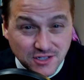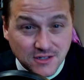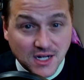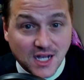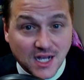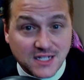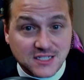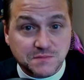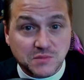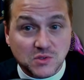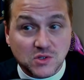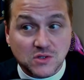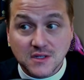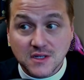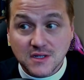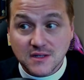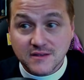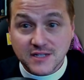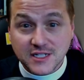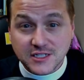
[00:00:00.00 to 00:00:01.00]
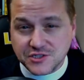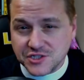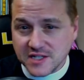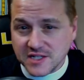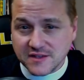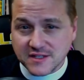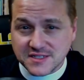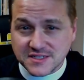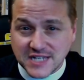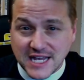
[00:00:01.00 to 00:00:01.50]
gospel, the,
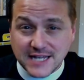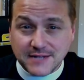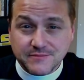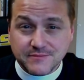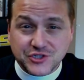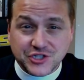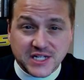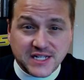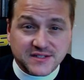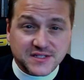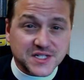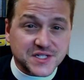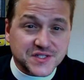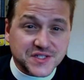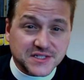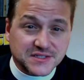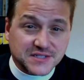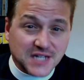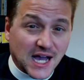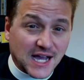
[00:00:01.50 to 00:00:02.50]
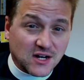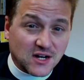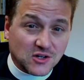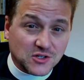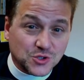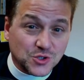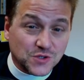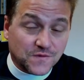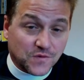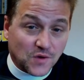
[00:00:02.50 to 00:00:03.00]
G the same Jesus that died on
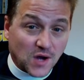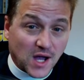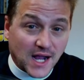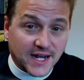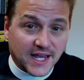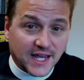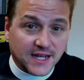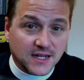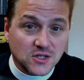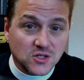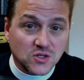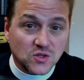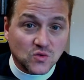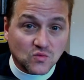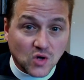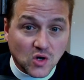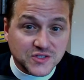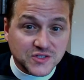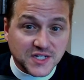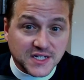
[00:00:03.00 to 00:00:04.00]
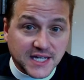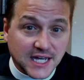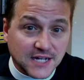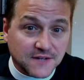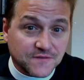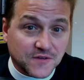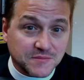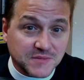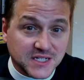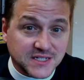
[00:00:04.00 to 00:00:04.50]
Good Friday rose
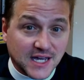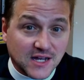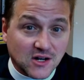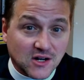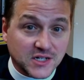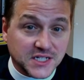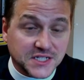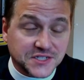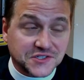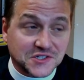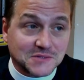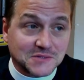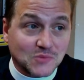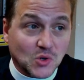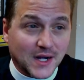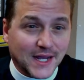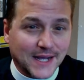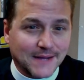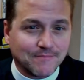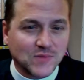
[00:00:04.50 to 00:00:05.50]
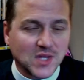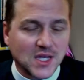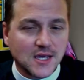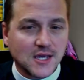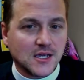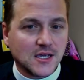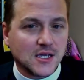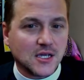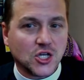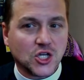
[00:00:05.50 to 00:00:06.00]
again from the dead on Easter morning.
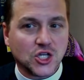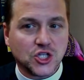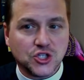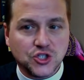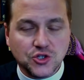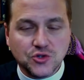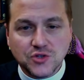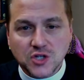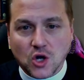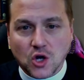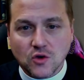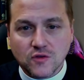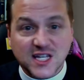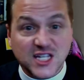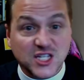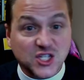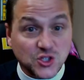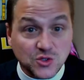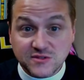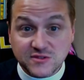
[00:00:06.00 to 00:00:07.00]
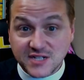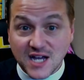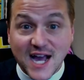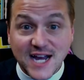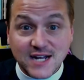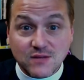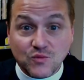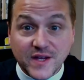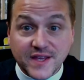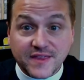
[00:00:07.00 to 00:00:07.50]
You know that you
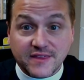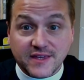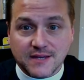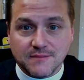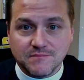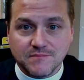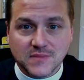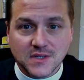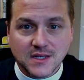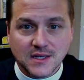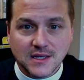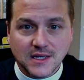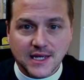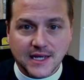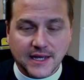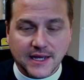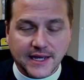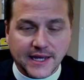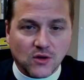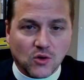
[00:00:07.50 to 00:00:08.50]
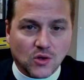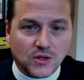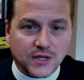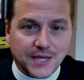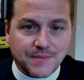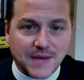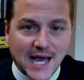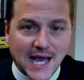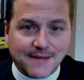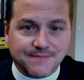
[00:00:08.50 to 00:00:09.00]
died with him in holy
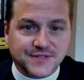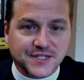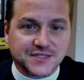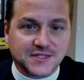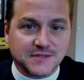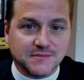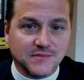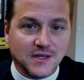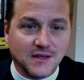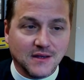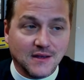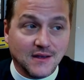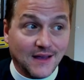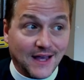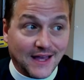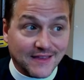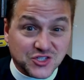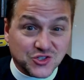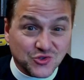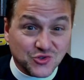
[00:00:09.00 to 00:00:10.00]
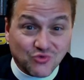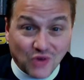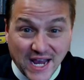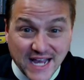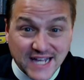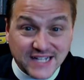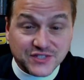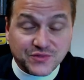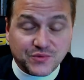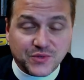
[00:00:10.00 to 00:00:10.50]
baptism and that you
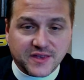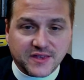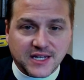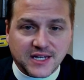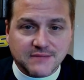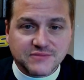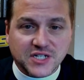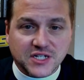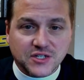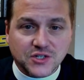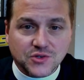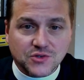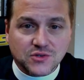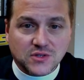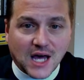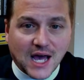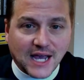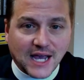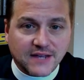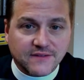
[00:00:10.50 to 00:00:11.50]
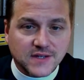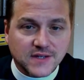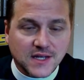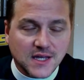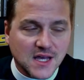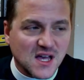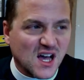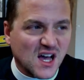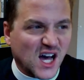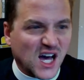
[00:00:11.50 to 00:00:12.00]
raised with him to new life,
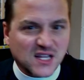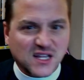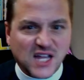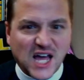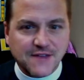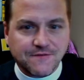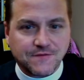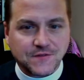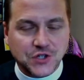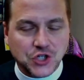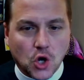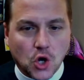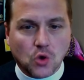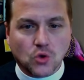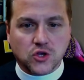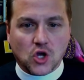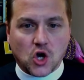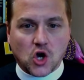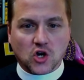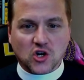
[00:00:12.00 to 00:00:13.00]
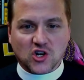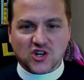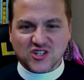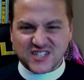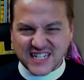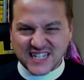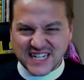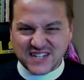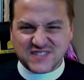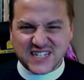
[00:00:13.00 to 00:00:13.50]
a life no longer
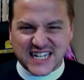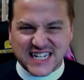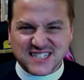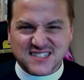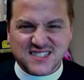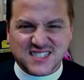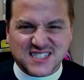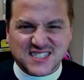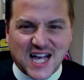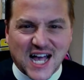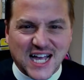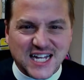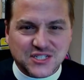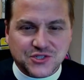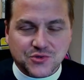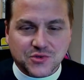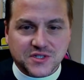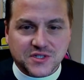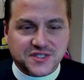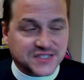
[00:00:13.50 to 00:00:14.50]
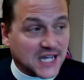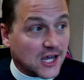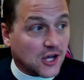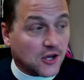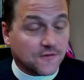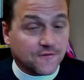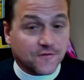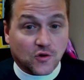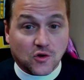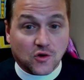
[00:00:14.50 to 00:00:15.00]
lived inside
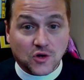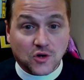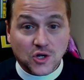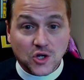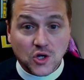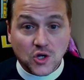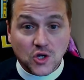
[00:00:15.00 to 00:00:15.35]
yourself or